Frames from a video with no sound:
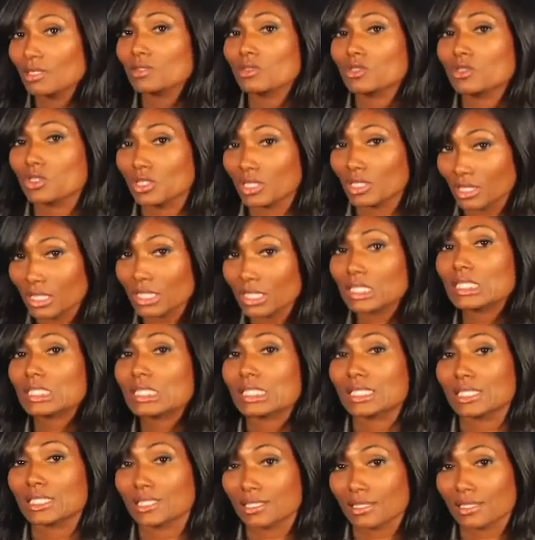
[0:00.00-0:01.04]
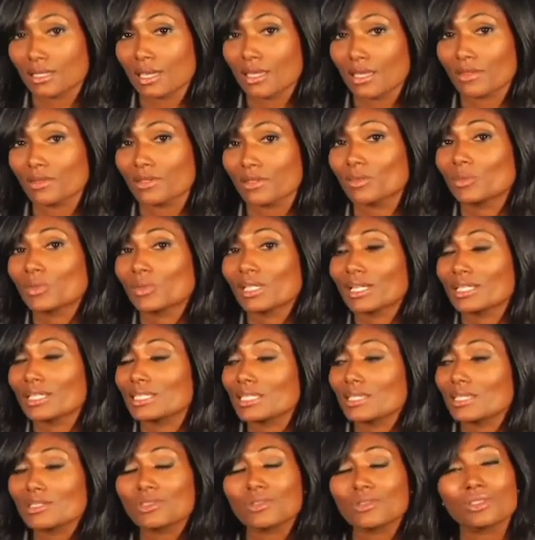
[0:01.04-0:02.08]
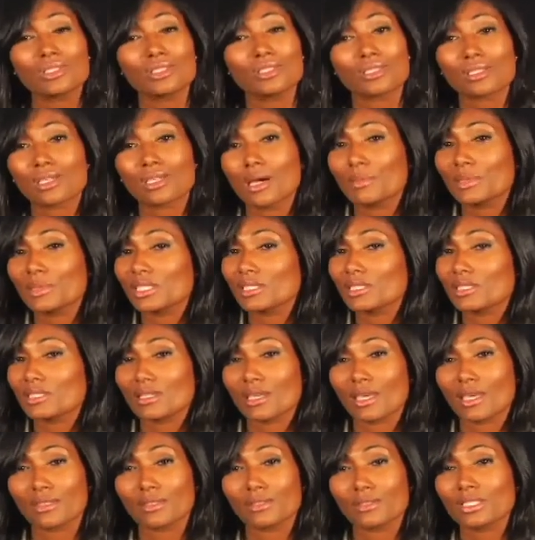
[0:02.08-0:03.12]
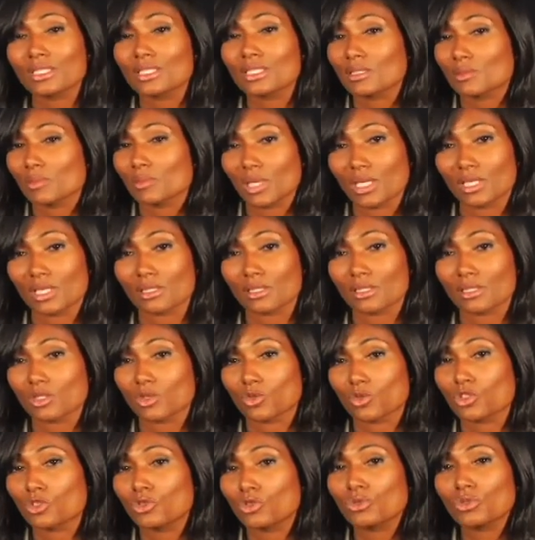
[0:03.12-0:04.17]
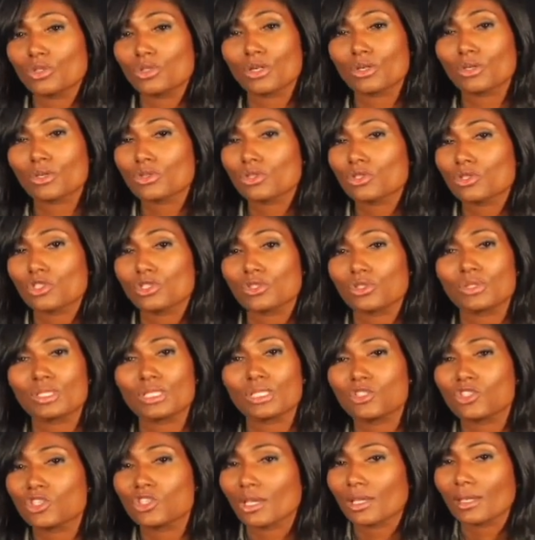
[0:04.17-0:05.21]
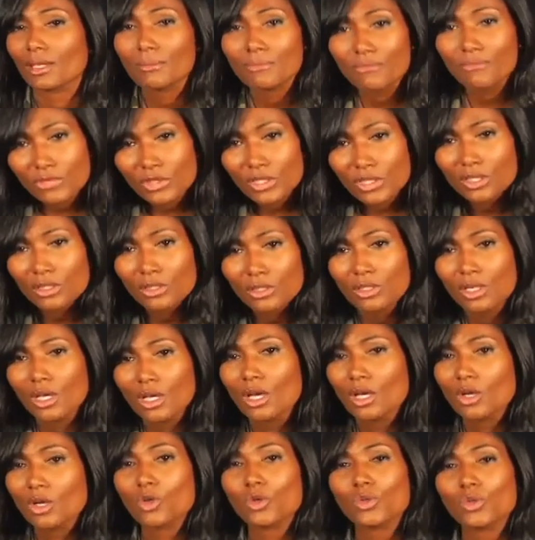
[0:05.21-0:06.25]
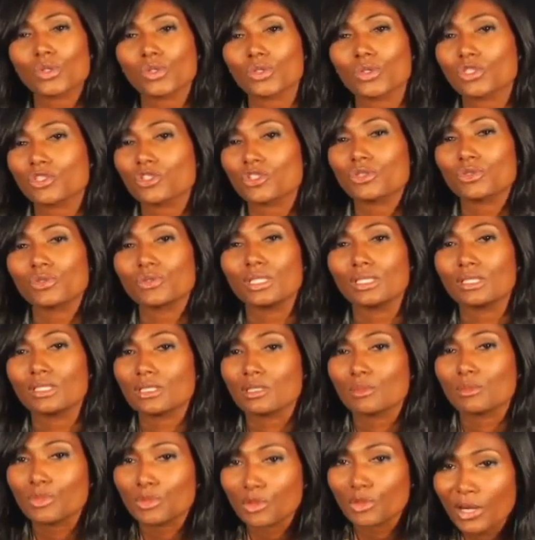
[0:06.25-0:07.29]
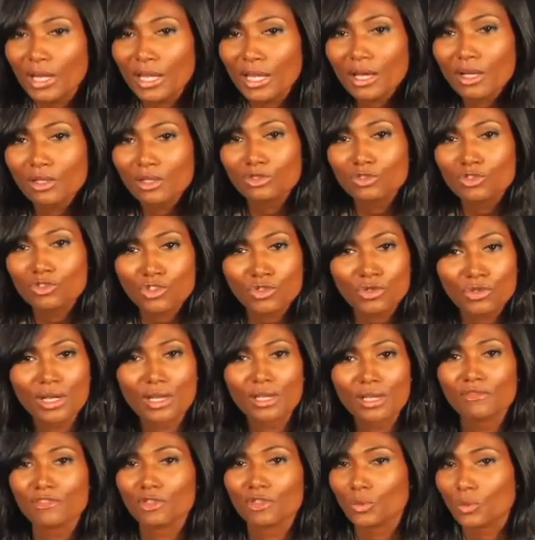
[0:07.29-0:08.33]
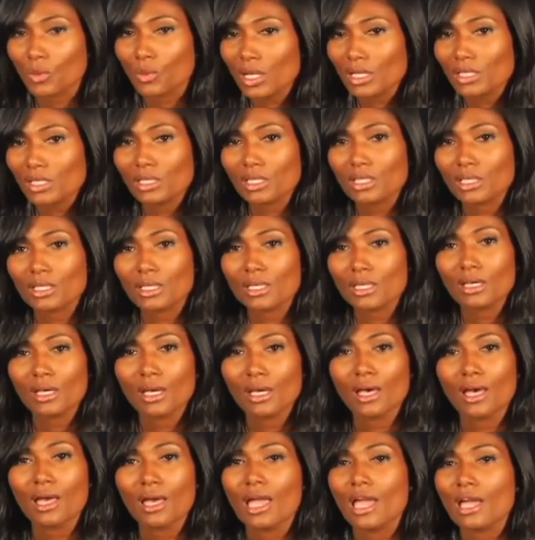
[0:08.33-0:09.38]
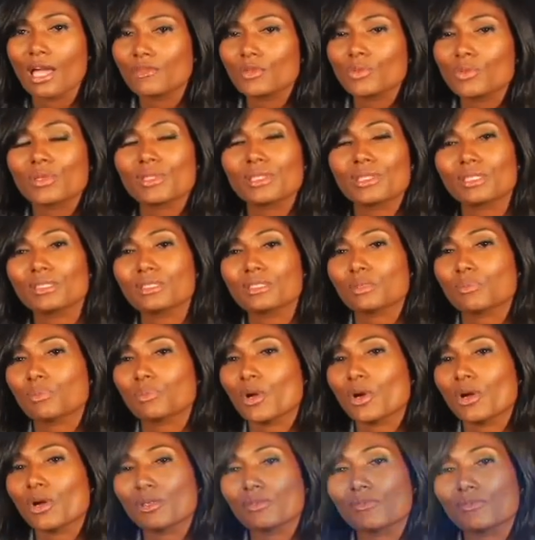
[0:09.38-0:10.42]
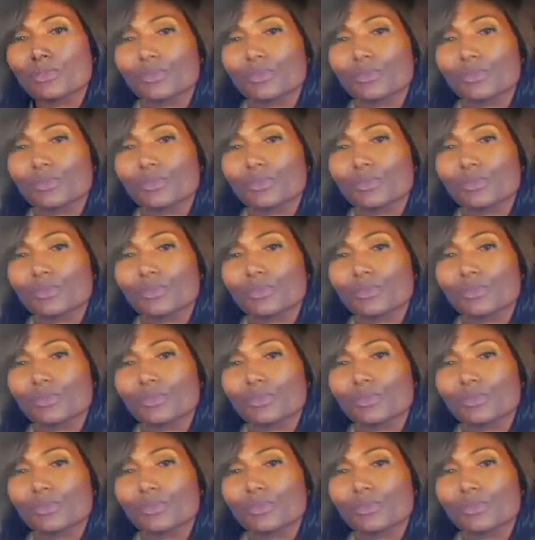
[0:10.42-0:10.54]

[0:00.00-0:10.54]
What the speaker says: to get this thing together. And when I tell you it's coming together, it is amazing. So kudos to you, TJ Hemphill. Kudos to you, Indy Brown, Trey, Veronica, everyone that is a part of the